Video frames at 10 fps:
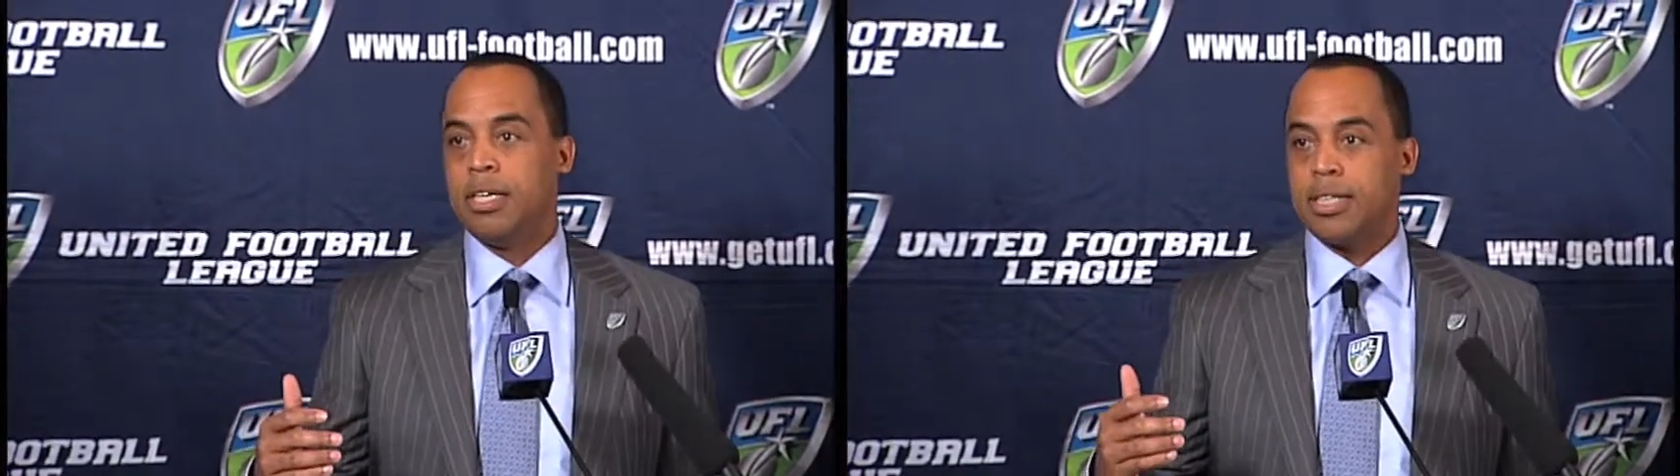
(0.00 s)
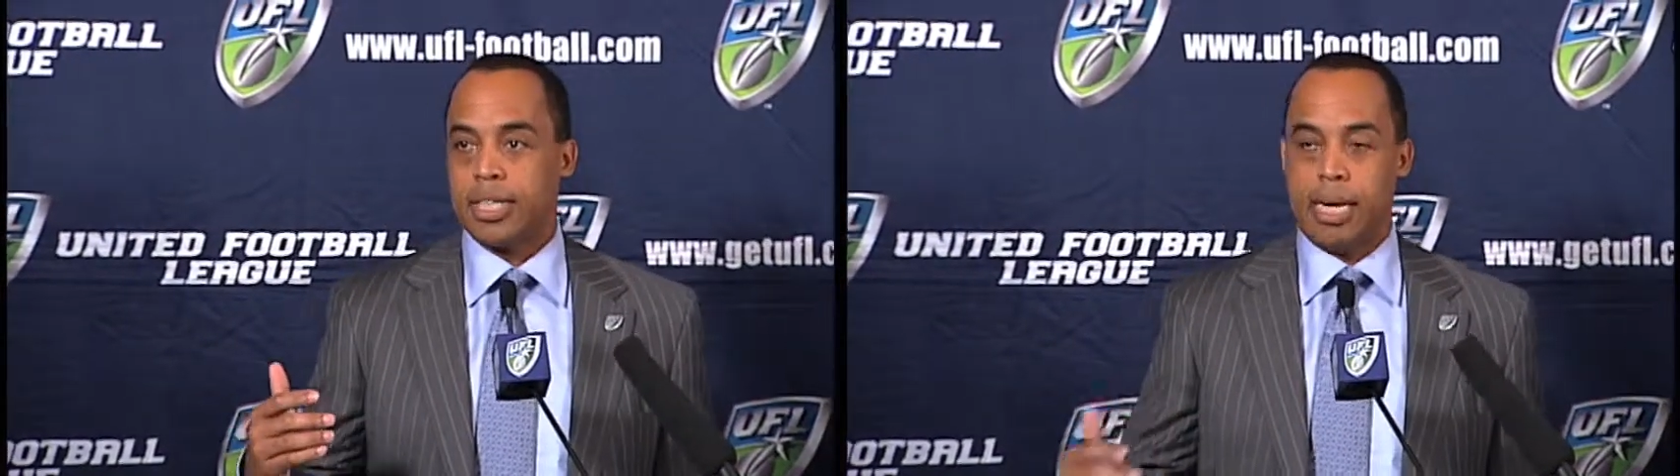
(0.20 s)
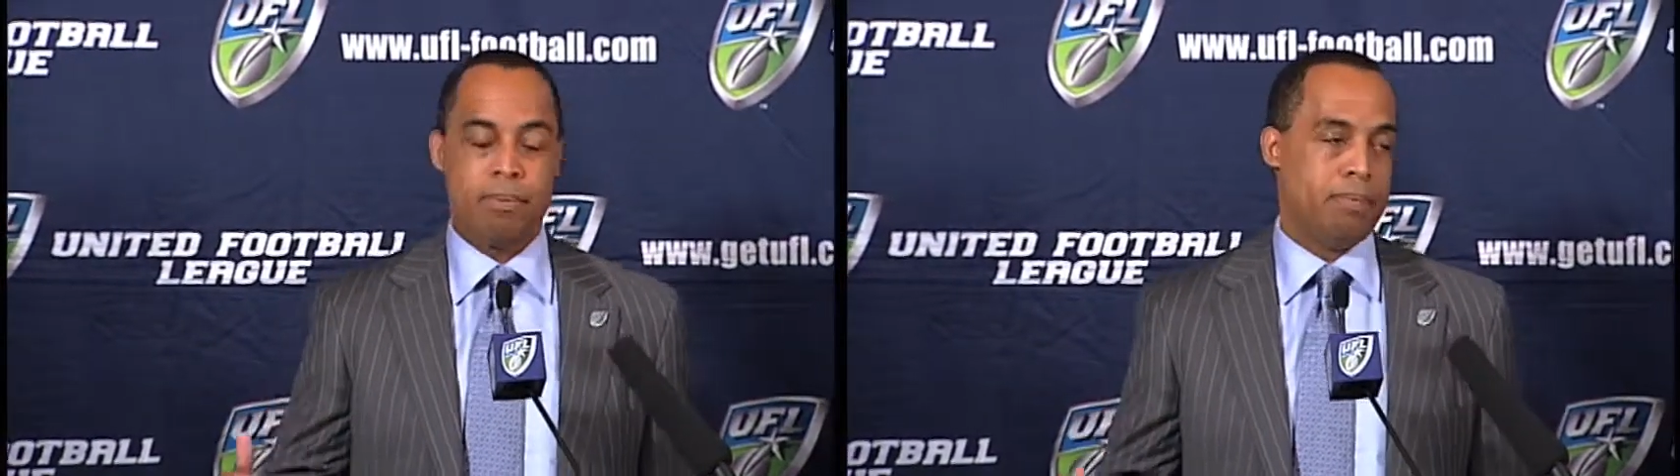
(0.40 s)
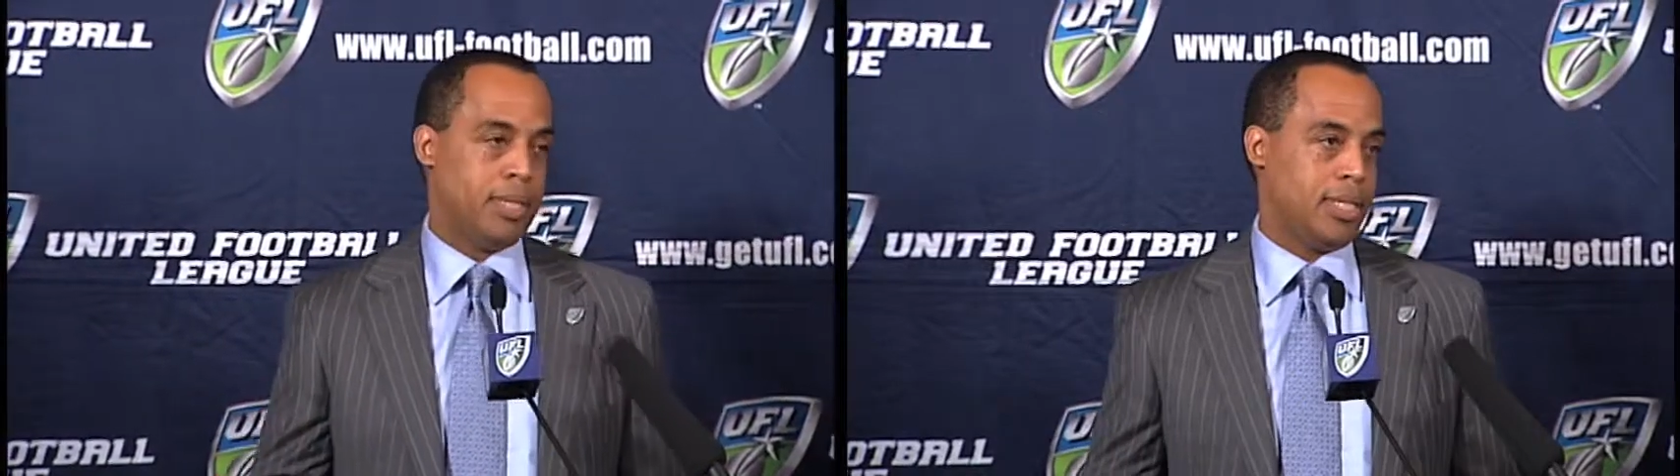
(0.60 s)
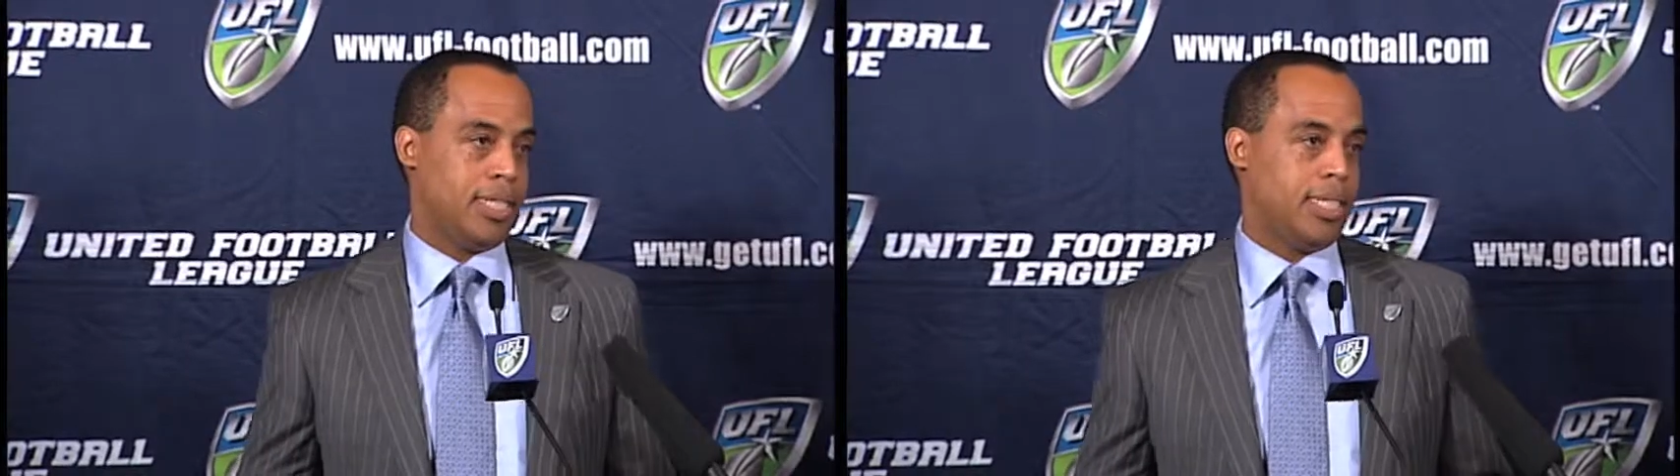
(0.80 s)
the
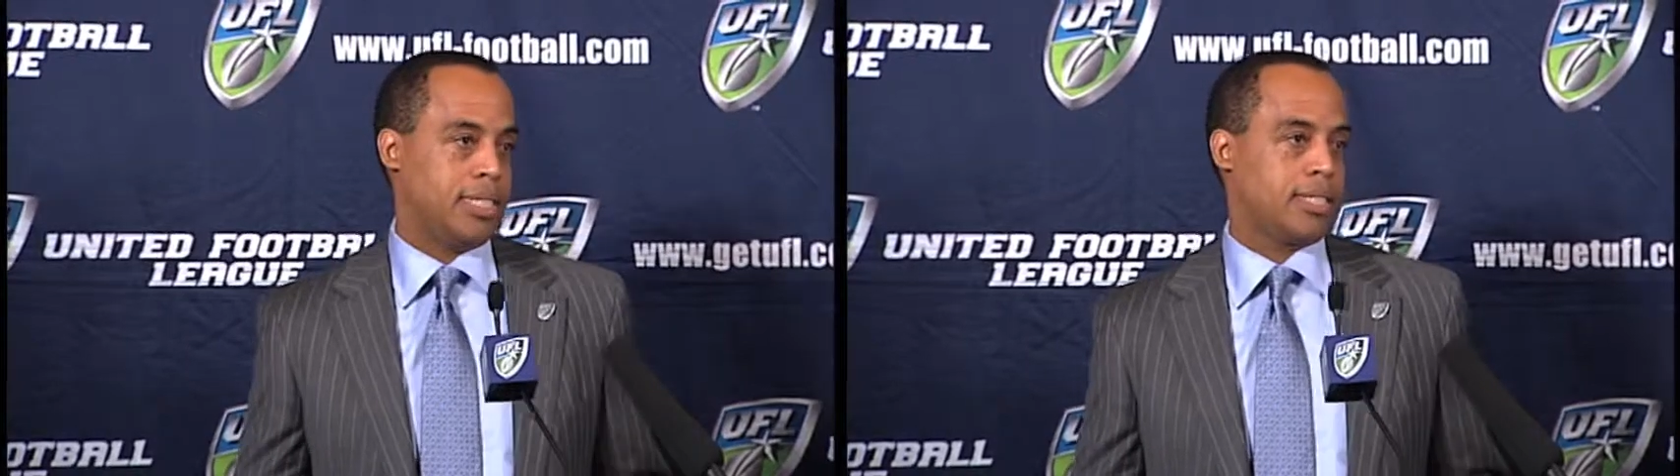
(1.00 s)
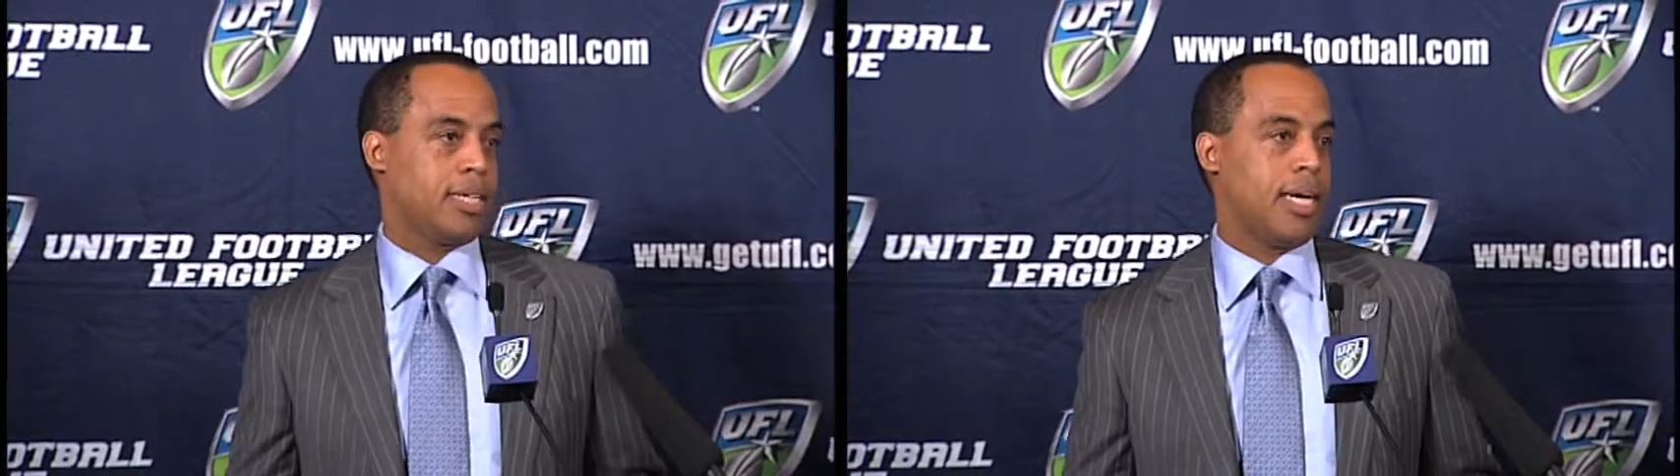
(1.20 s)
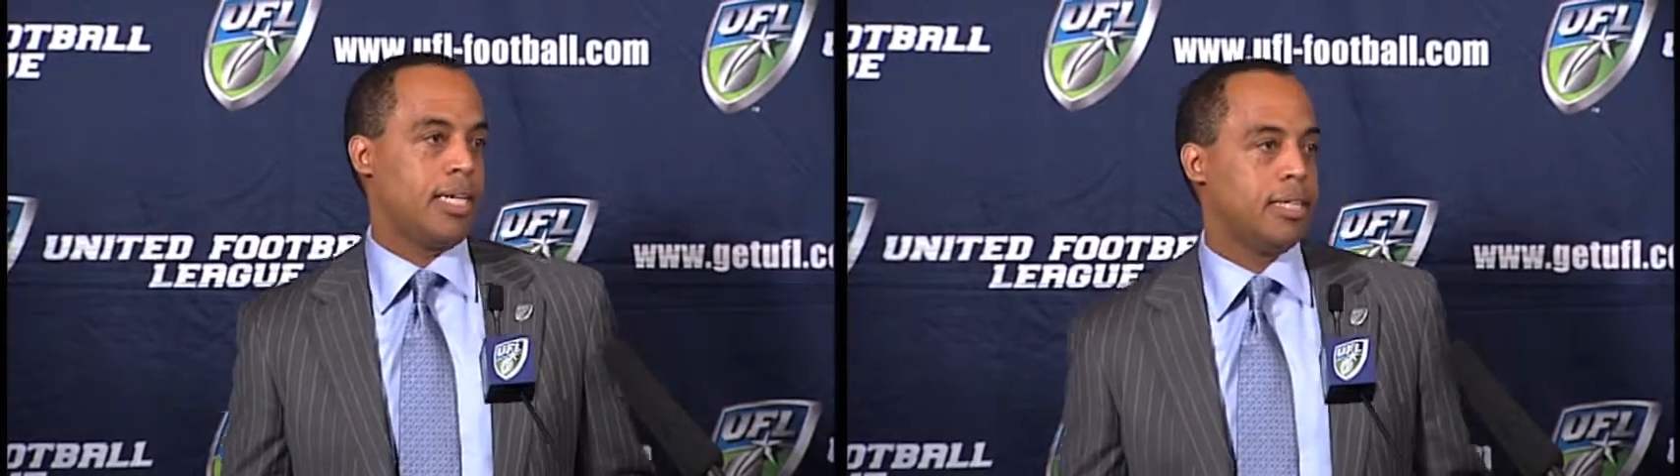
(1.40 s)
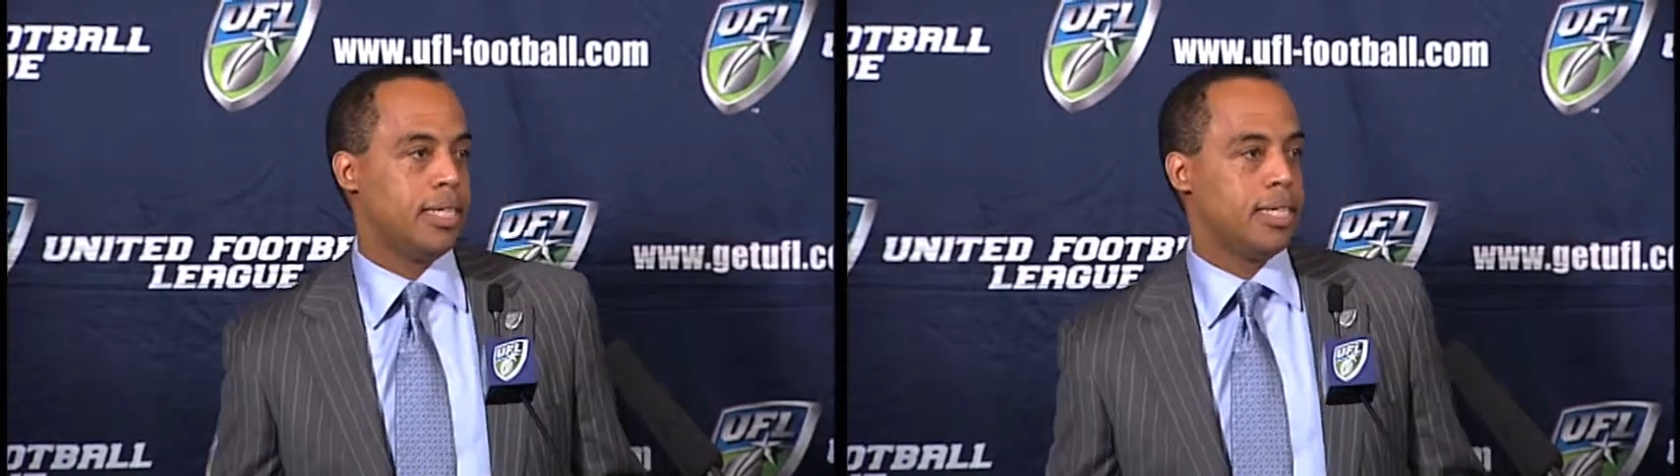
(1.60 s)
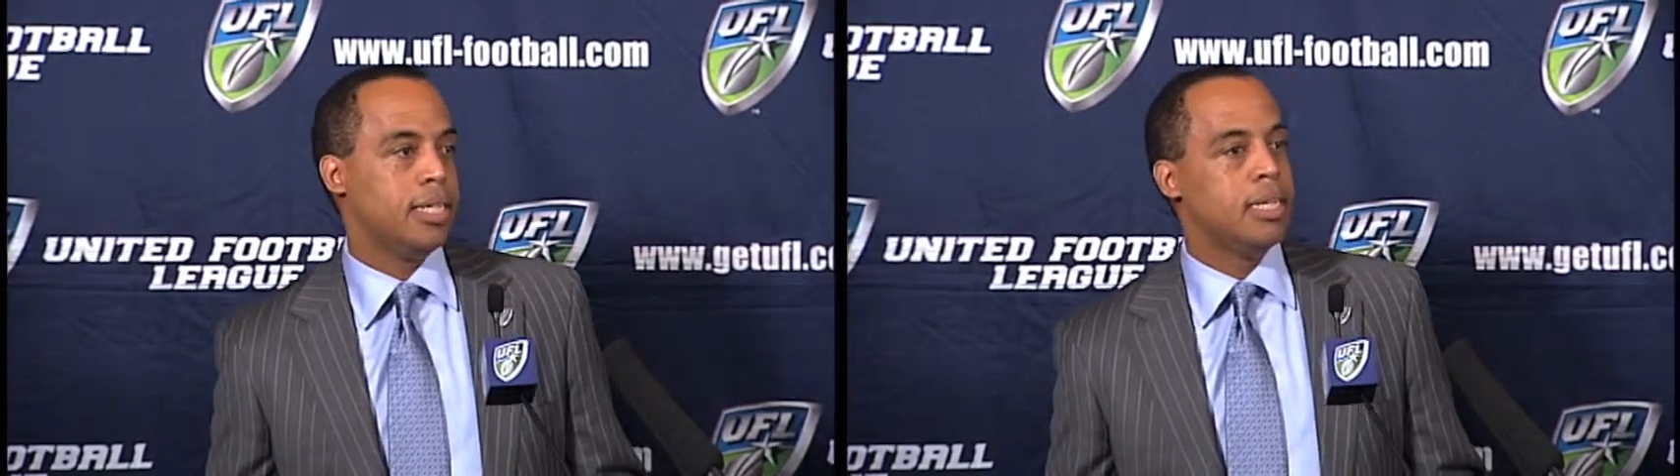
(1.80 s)
capabilities and
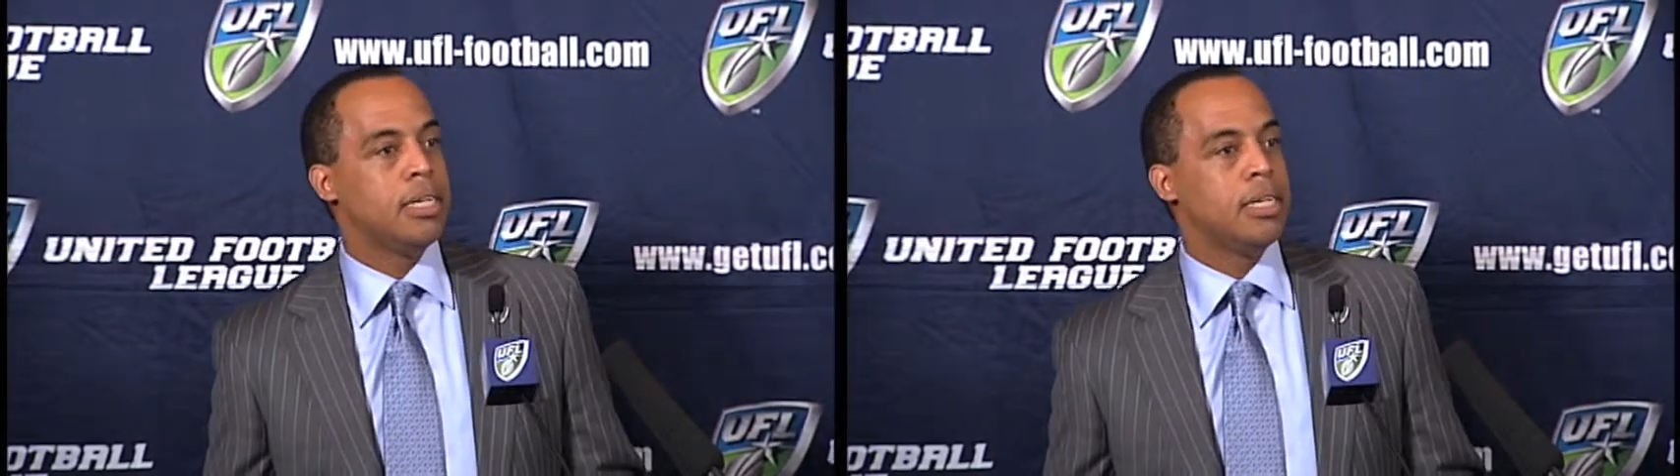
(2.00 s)
the